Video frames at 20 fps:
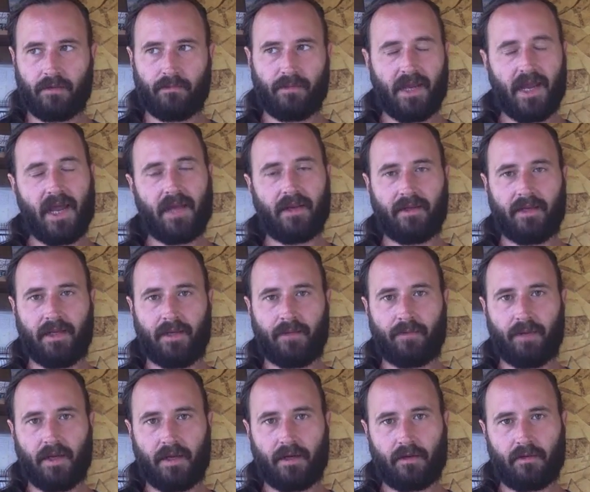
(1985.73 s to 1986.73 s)
be editing,
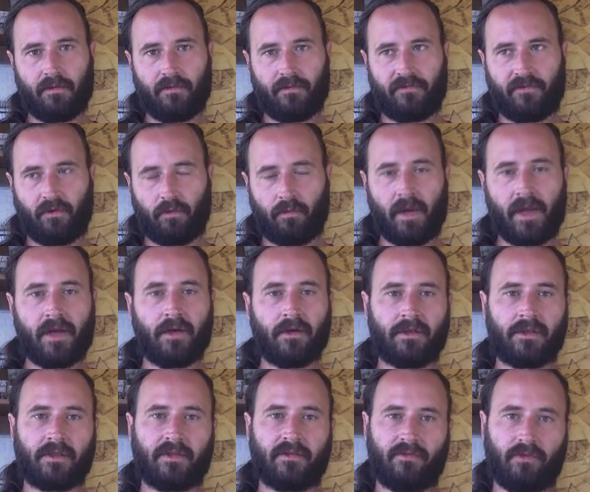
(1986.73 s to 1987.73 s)
but for
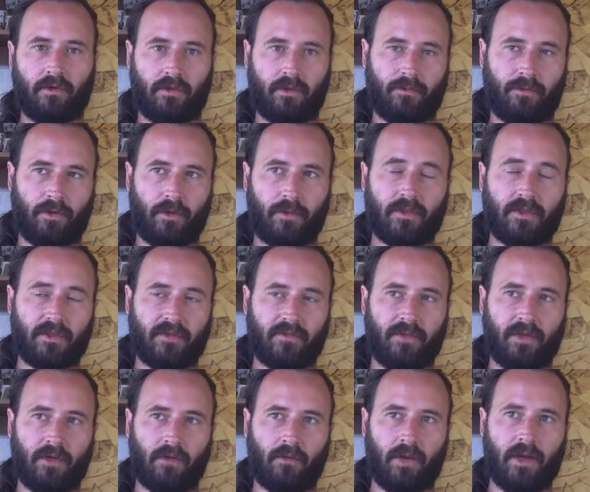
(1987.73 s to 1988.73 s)
writers, for the purpose of
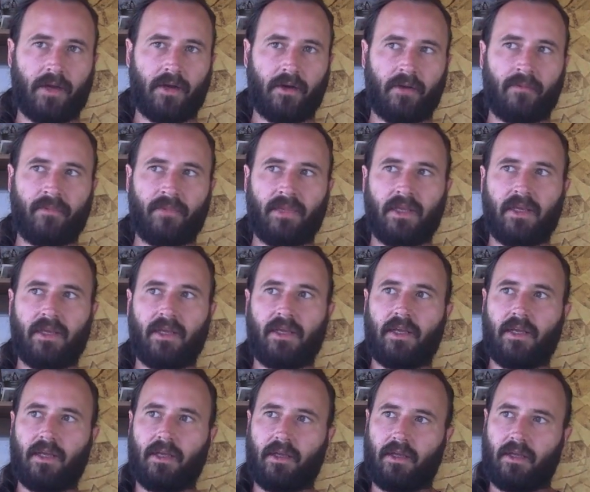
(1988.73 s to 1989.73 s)
being a writer,
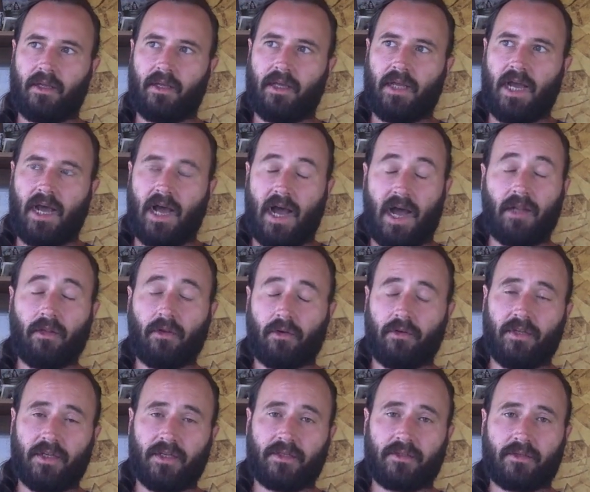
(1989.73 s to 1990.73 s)
I
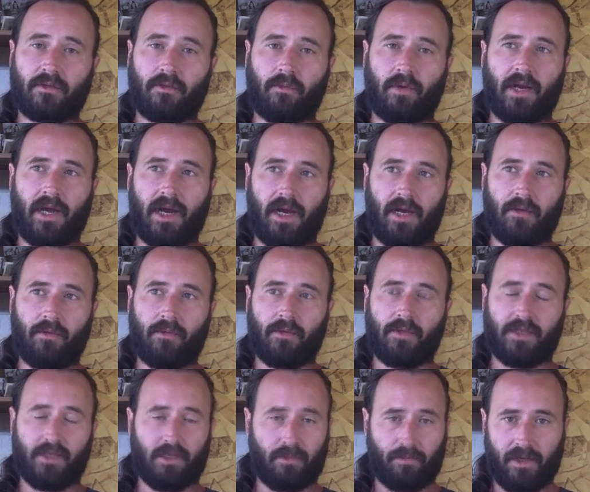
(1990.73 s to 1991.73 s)
learned this when I was
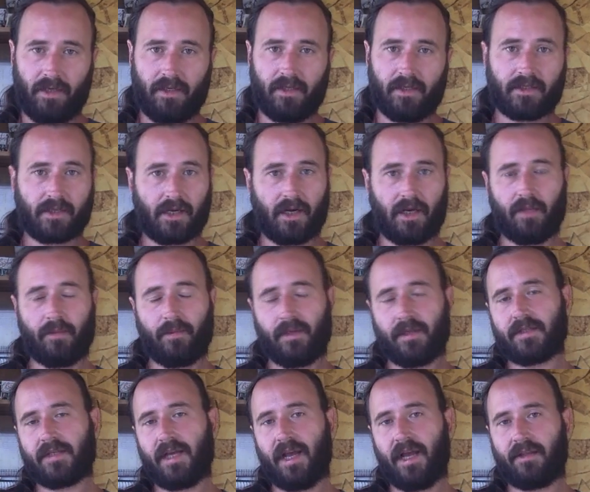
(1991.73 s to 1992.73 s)
an opinions
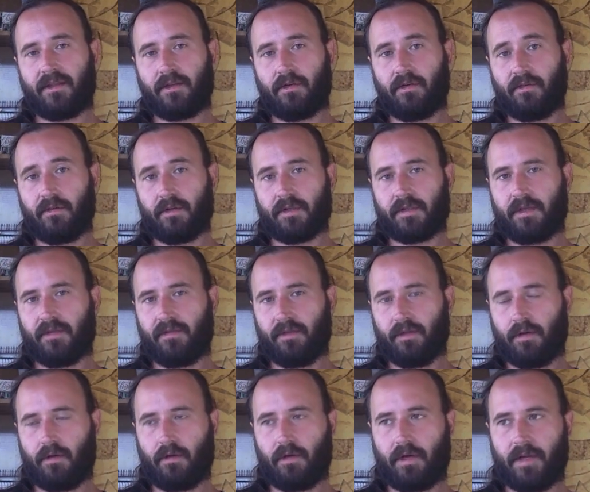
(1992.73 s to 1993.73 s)
columnist at the University of
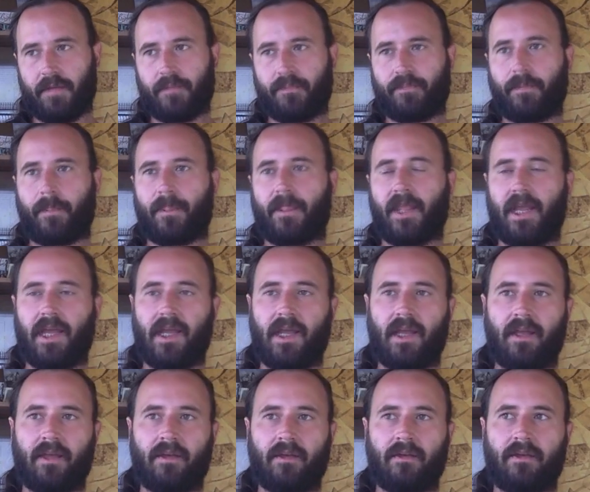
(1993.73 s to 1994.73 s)
Illinois,
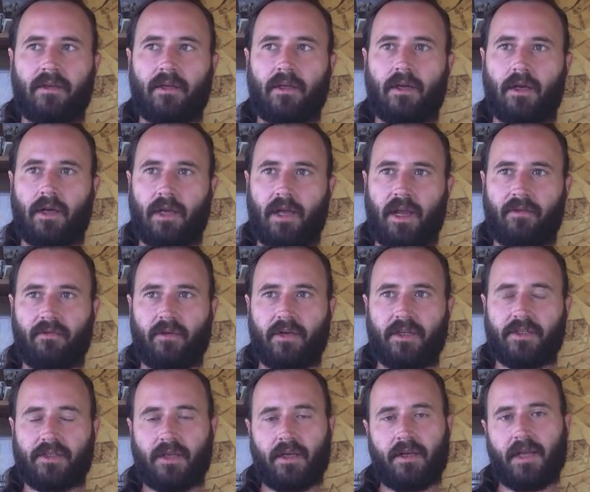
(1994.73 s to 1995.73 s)
and every
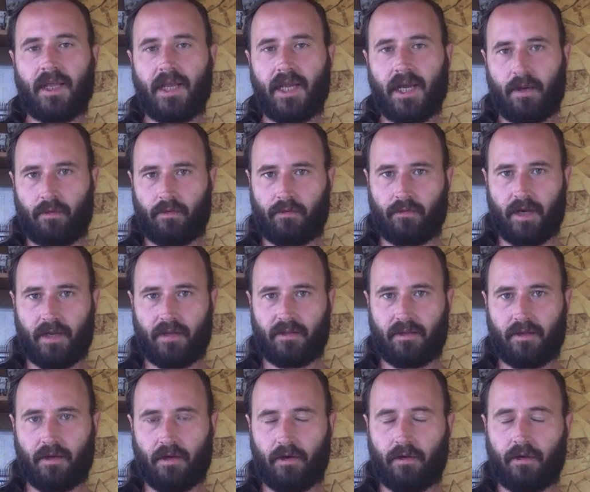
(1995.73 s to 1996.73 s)
Sunday I would write
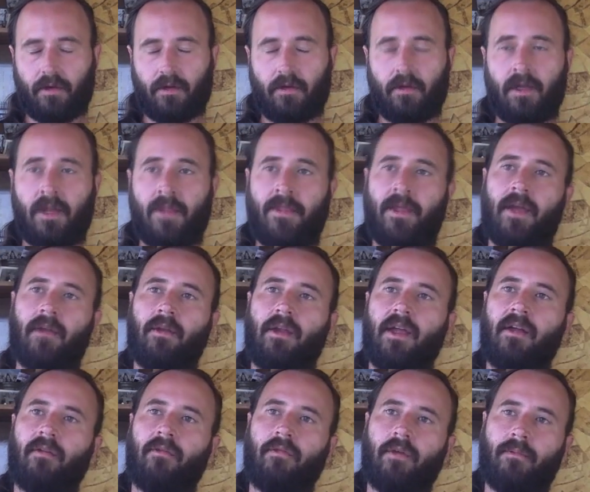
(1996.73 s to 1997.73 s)
the article, and then
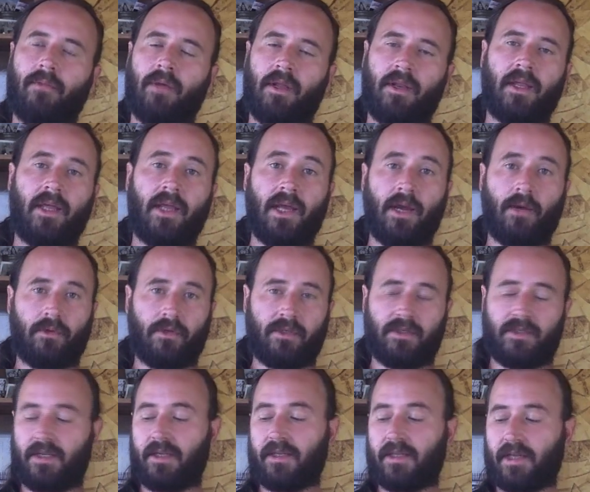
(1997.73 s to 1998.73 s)
every Monday I would
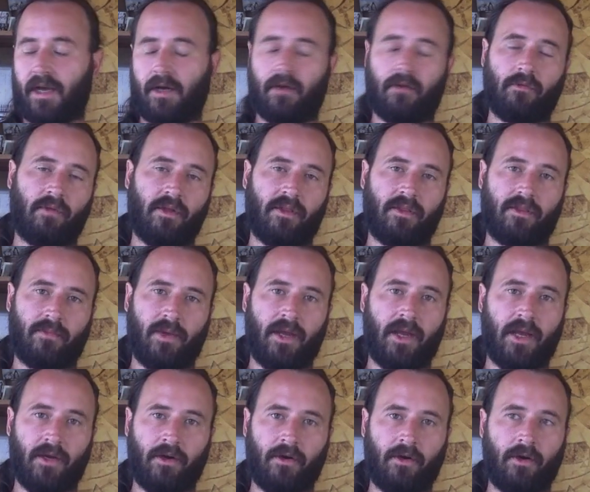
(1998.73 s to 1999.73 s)
sit down with my
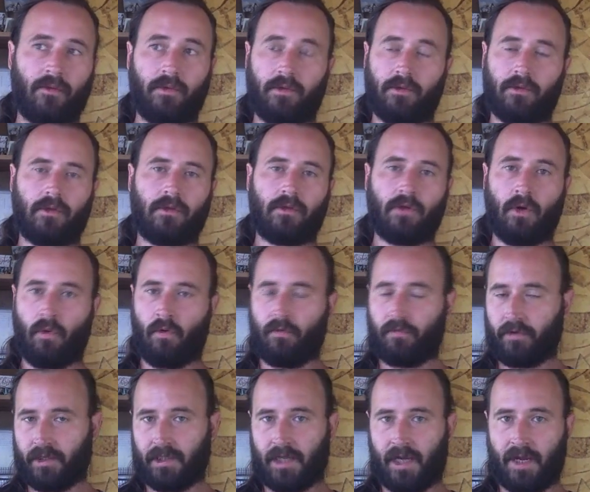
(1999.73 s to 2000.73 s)
editor and we would go
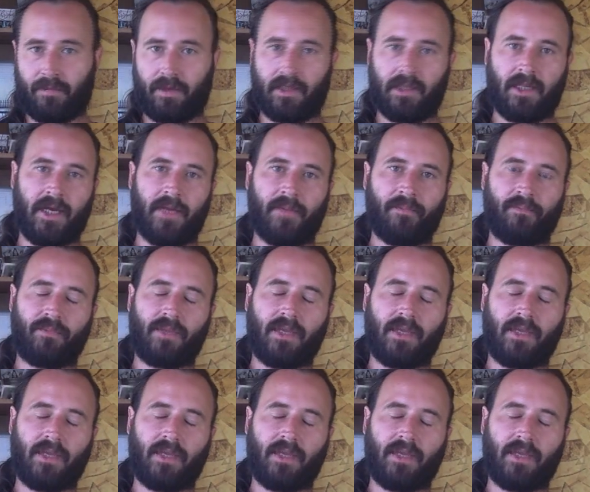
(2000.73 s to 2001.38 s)
over it line by line.